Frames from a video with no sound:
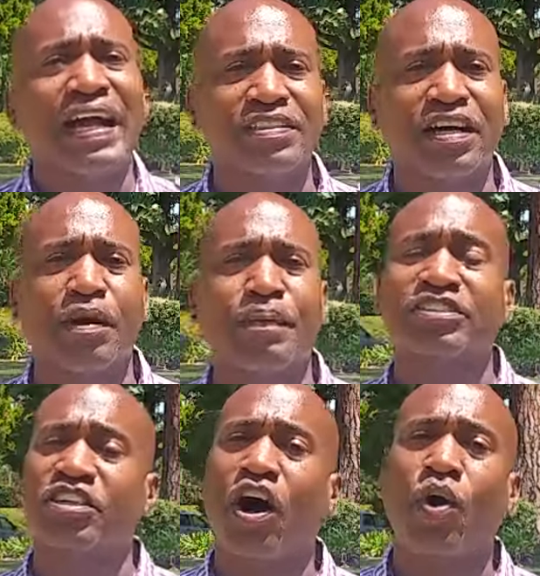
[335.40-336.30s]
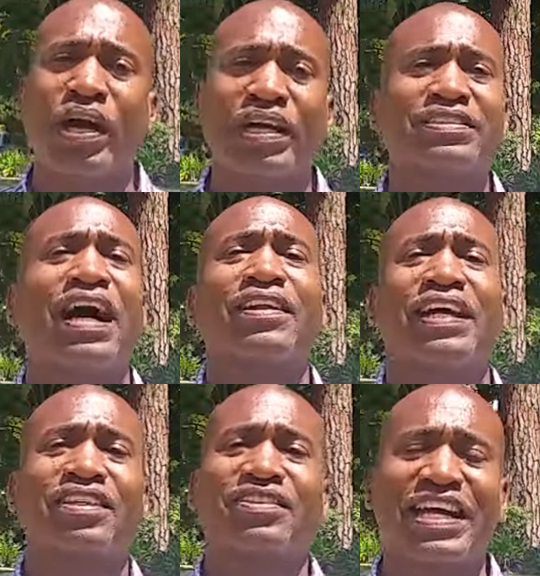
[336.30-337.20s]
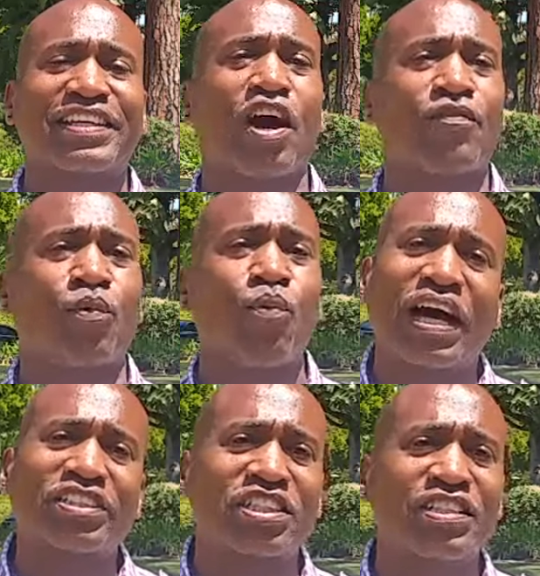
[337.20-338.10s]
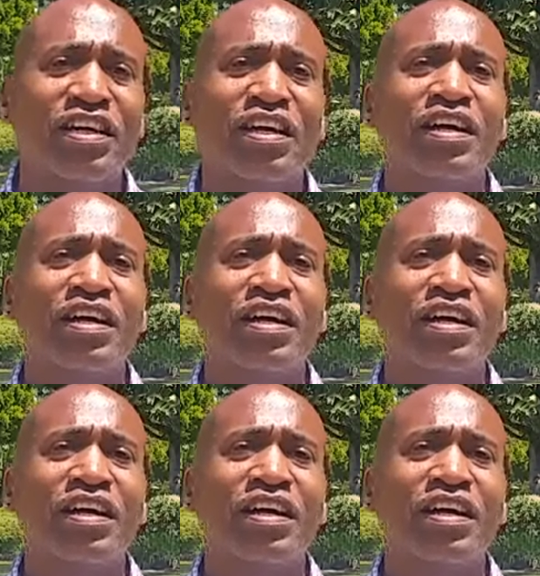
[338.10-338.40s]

And um, as always, I'd like to thank y'all for watching.